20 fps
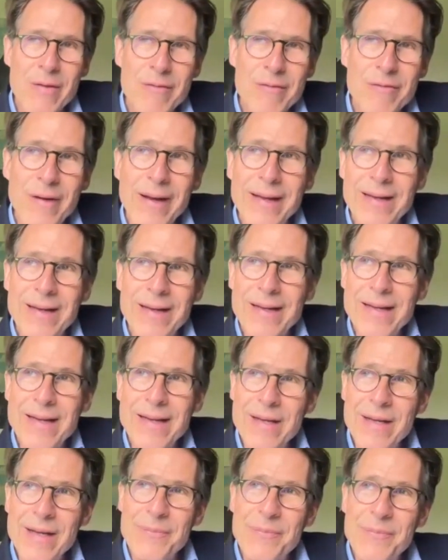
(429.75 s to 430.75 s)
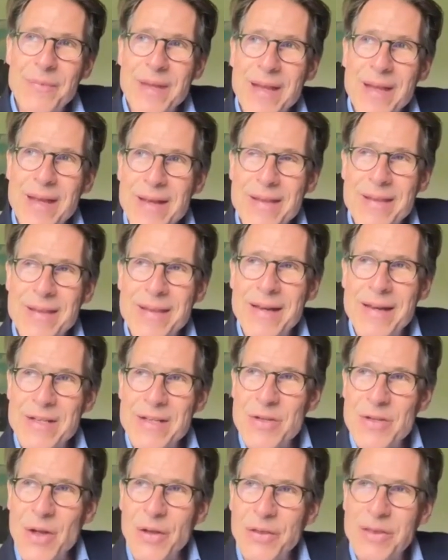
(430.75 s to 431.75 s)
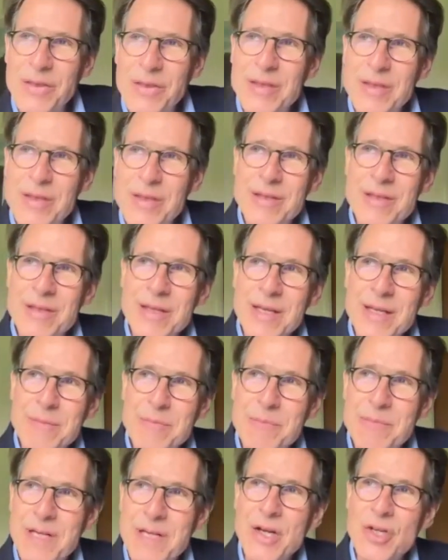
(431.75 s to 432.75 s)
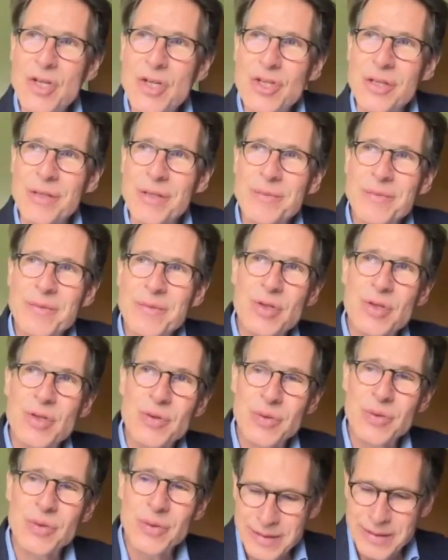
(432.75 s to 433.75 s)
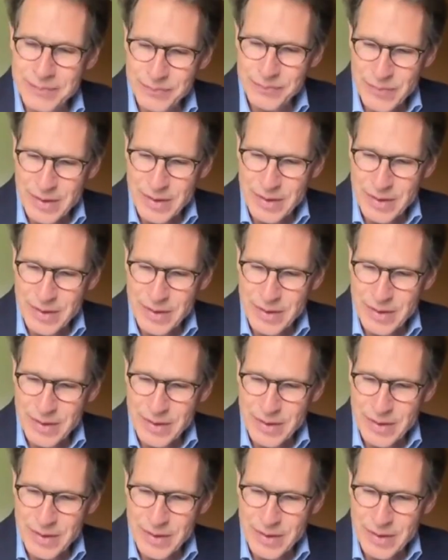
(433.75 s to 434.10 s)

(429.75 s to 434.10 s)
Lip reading: frankly, there is not the intention to